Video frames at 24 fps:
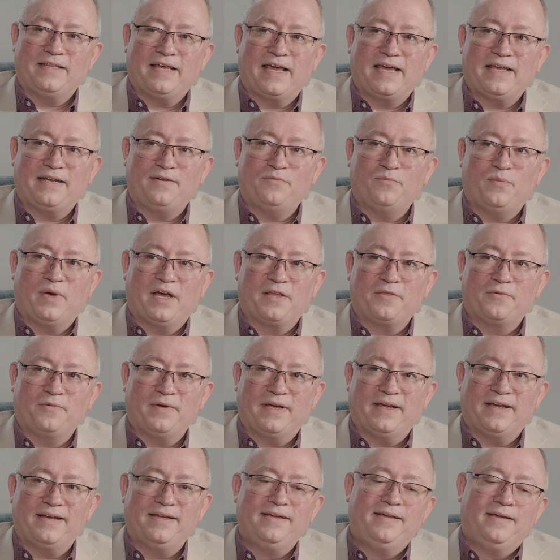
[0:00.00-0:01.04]
that, and by the
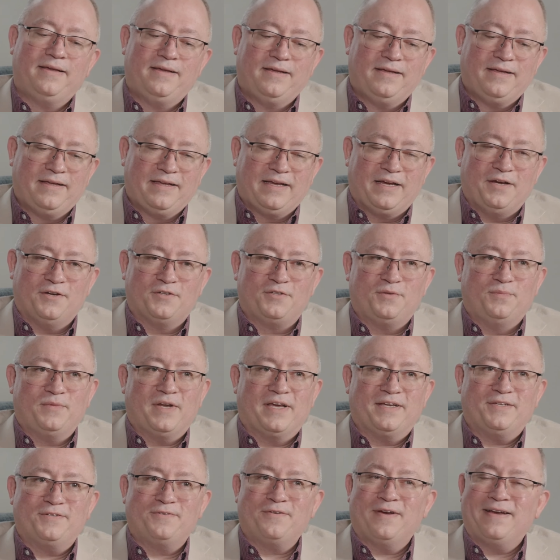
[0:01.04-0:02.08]
way, here's some
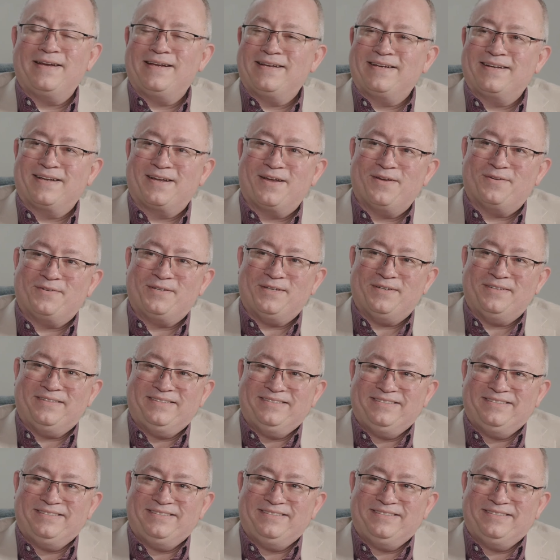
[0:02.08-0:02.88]
nice training to go to.